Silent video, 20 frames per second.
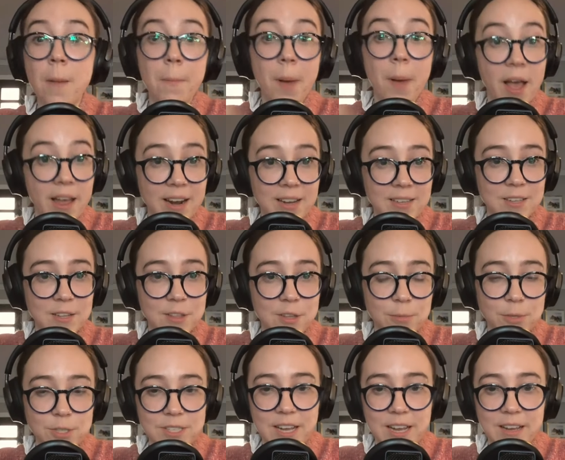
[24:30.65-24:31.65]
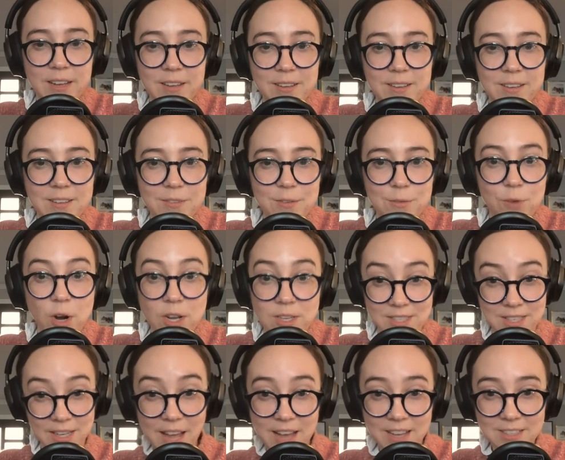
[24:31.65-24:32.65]
But as the thermal stack
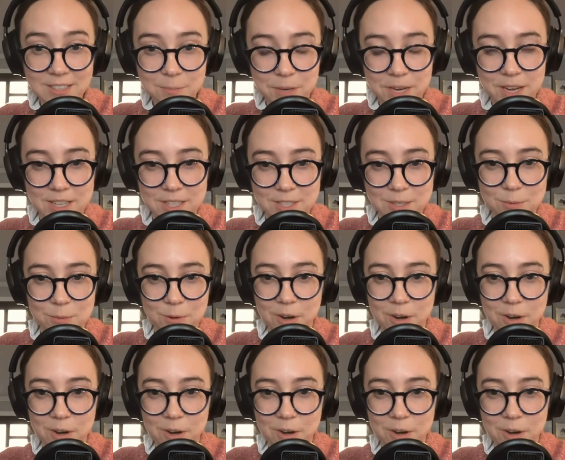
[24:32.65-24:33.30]
runs less because